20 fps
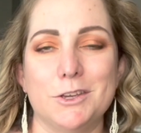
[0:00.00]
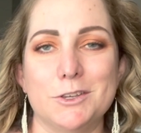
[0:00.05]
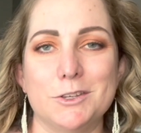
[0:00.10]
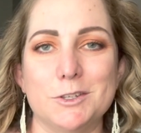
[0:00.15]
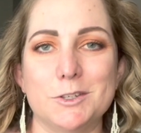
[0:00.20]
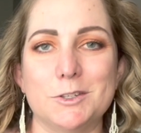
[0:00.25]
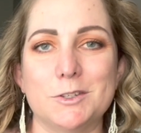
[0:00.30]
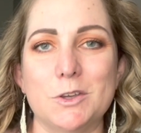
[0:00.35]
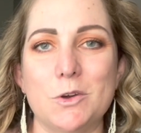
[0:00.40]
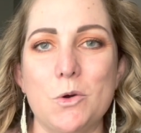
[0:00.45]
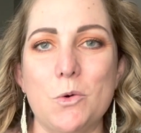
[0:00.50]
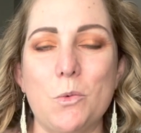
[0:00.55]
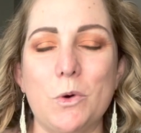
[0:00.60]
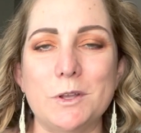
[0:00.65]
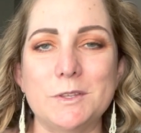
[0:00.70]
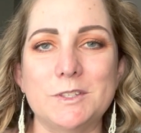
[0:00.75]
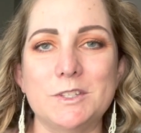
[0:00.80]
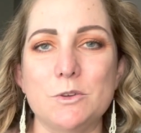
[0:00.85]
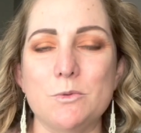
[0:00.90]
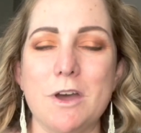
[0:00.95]
So
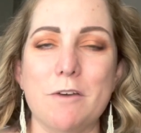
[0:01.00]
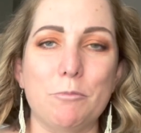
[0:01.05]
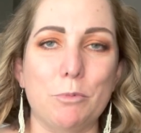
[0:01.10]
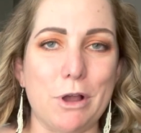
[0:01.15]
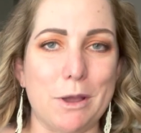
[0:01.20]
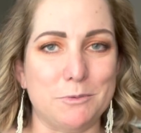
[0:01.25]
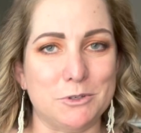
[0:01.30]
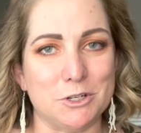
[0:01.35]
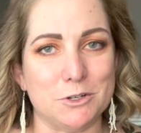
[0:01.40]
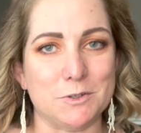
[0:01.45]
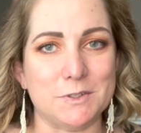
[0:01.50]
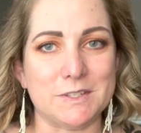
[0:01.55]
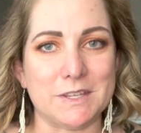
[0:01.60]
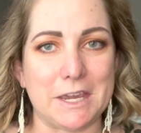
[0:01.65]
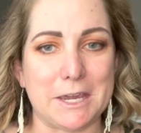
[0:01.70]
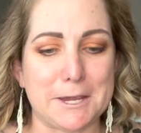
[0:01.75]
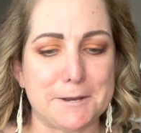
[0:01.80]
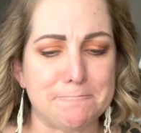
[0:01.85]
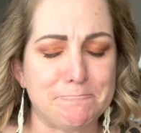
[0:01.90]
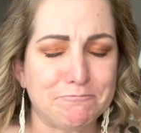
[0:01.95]
once you have prepped your
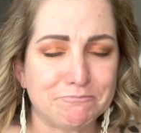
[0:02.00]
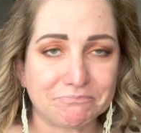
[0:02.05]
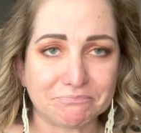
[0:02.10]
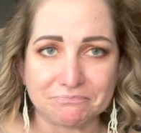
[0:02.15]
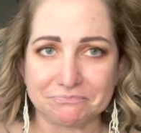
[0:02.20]
skin